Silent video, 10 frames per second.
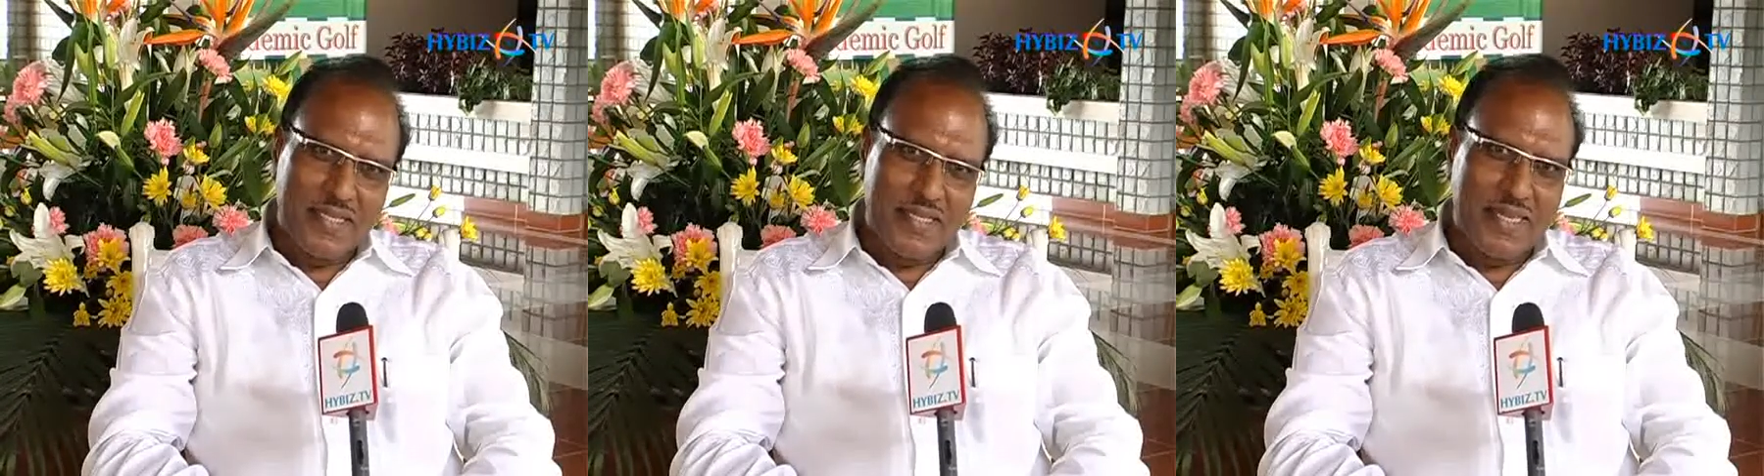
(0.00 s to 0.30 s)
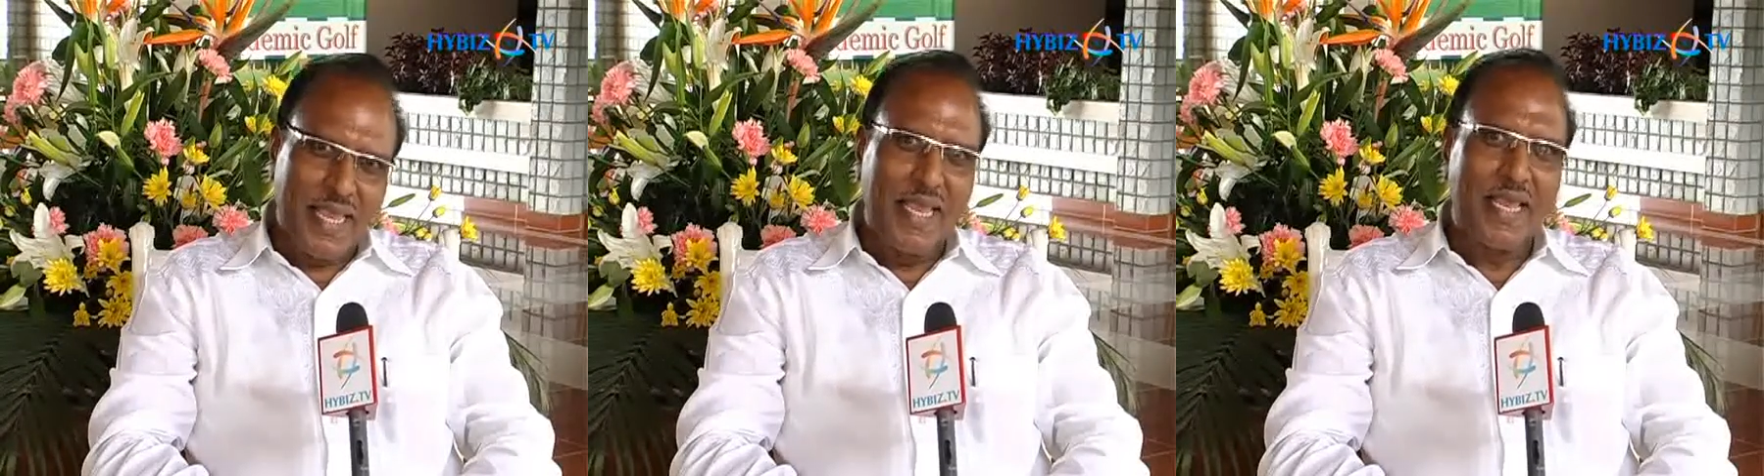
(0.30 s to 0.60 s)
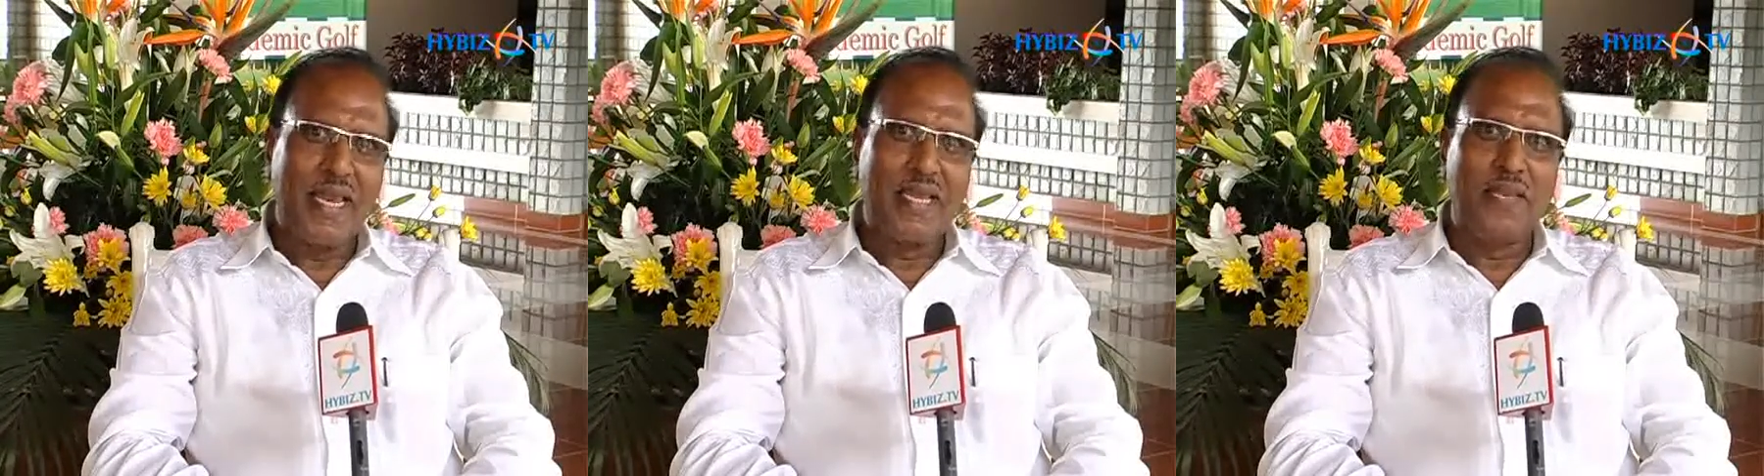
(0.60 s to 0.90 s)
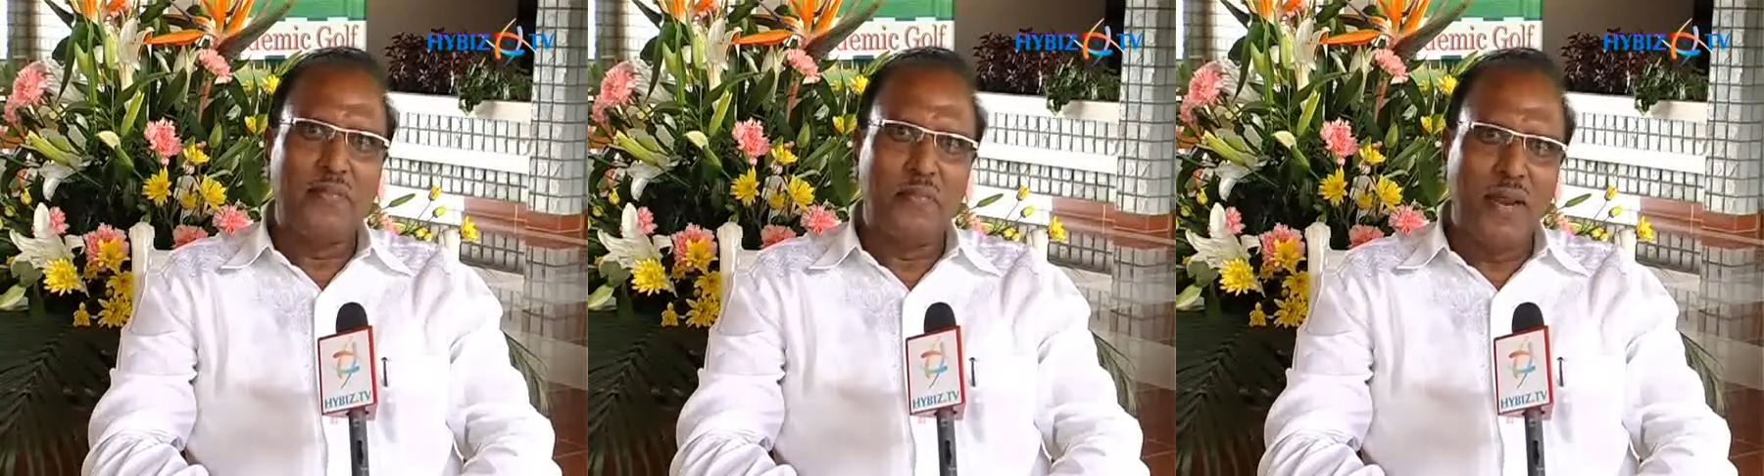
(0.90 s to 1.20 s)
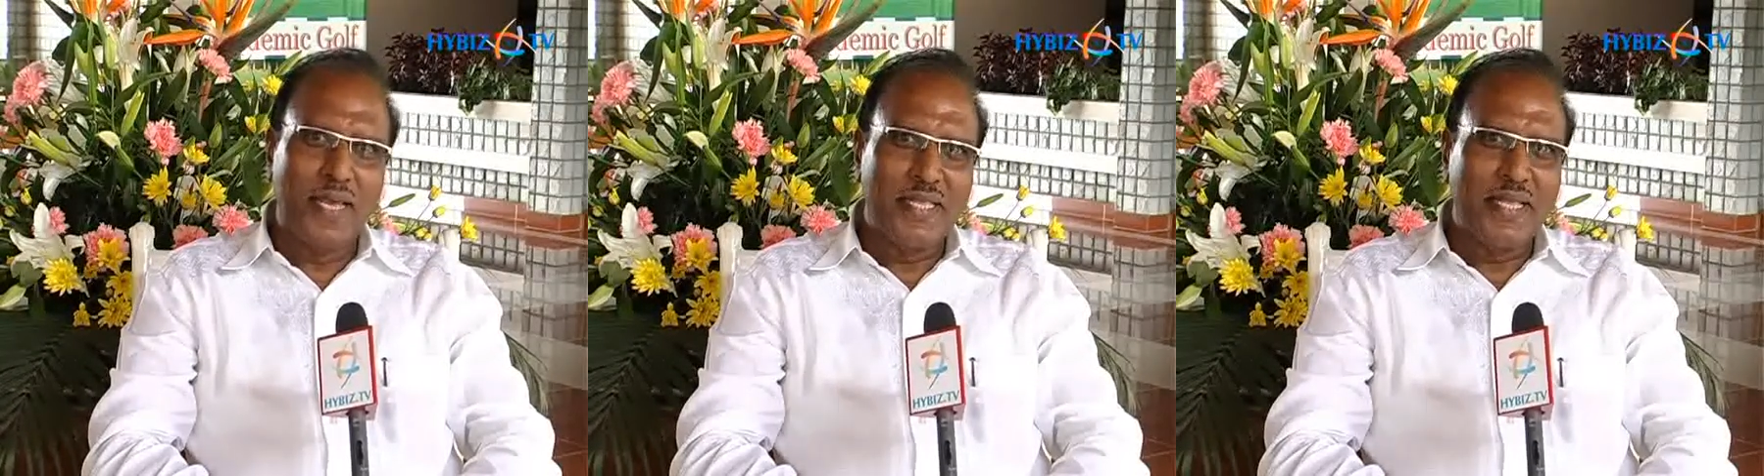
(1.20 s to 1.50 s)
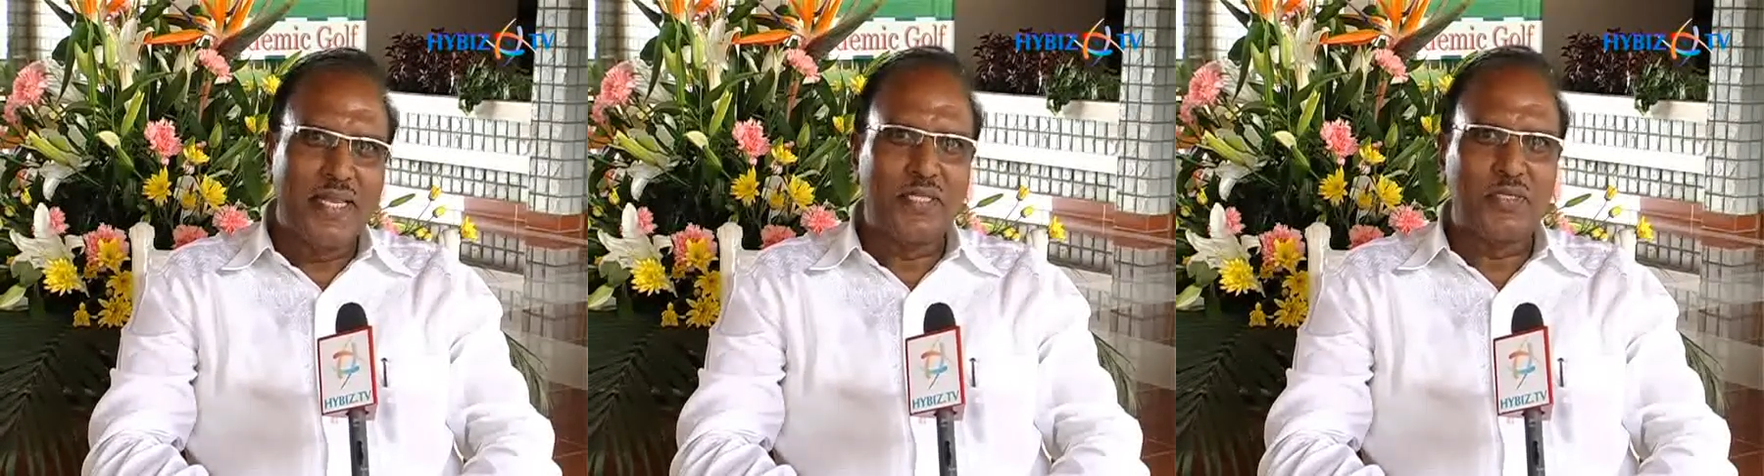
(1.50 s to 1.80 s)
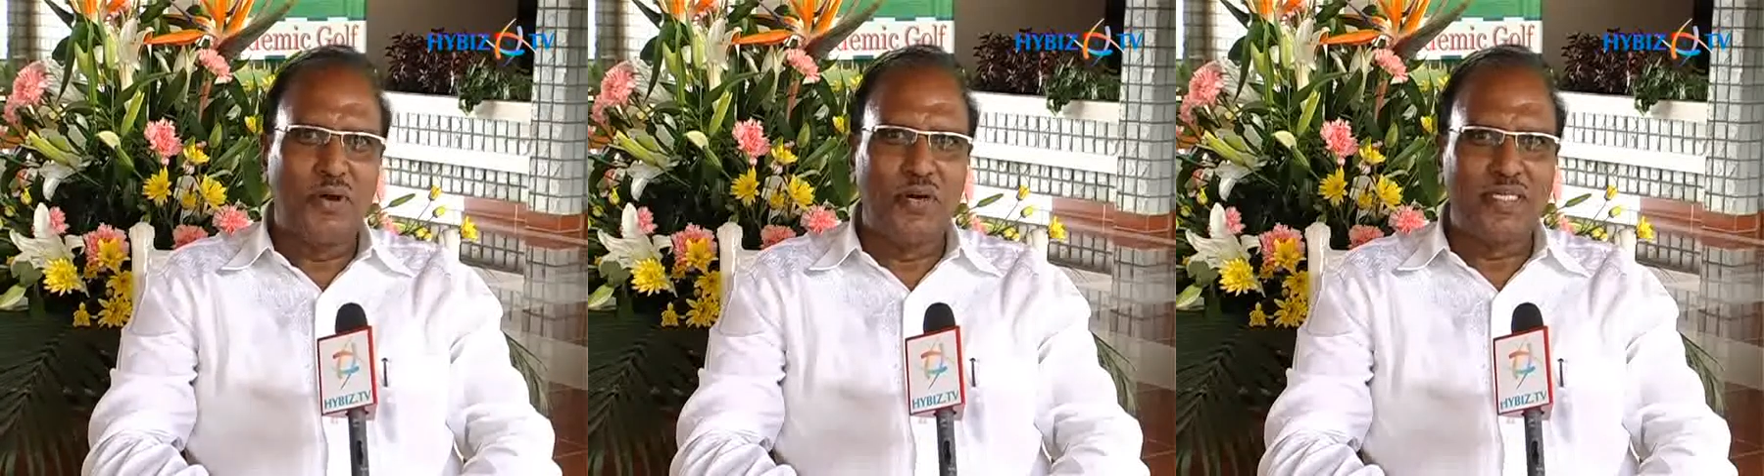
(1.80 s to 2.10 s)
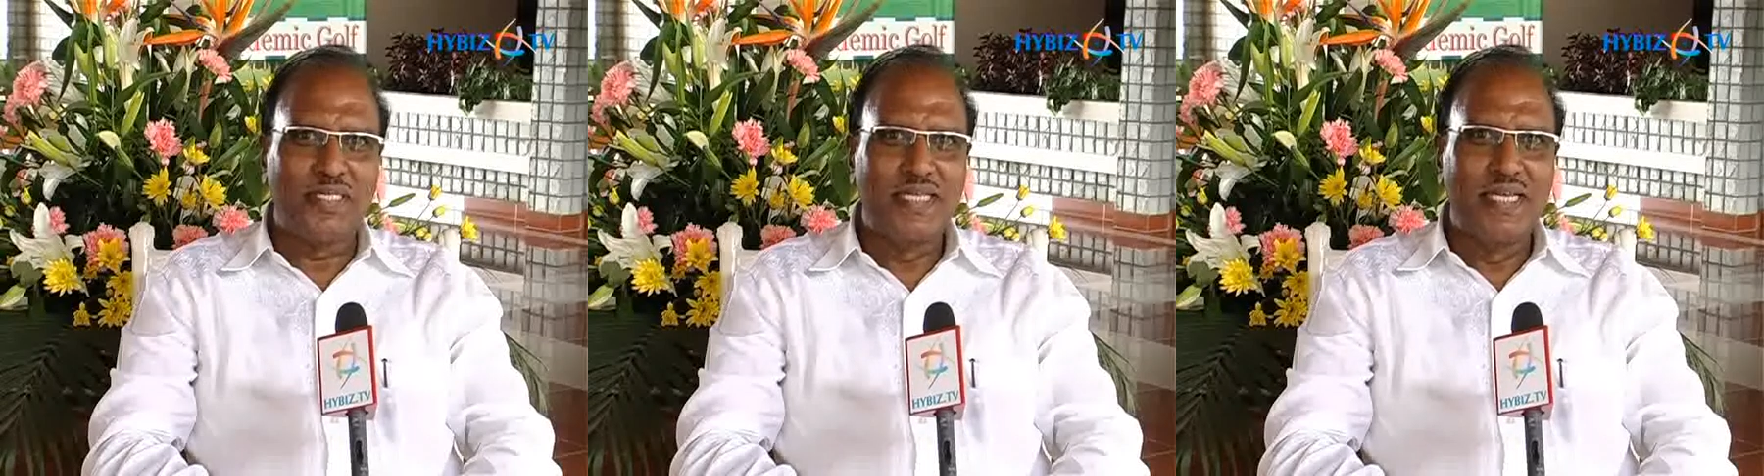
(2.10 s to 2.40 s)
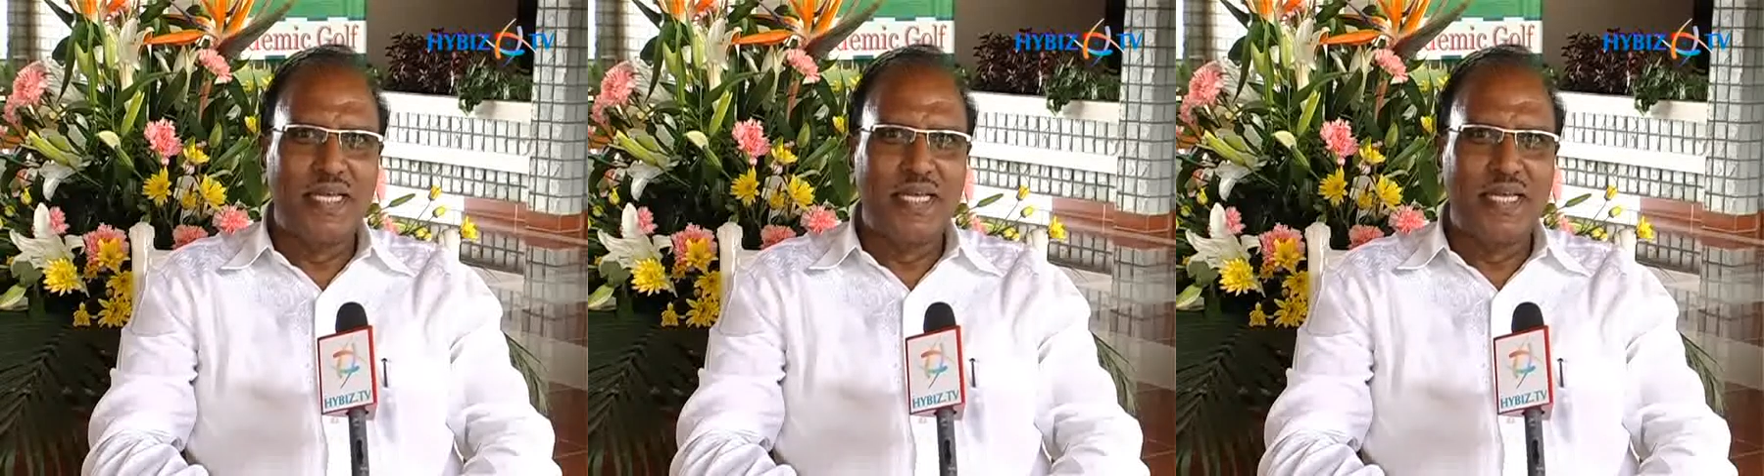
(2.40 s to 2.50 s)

staying at Pragati resorts,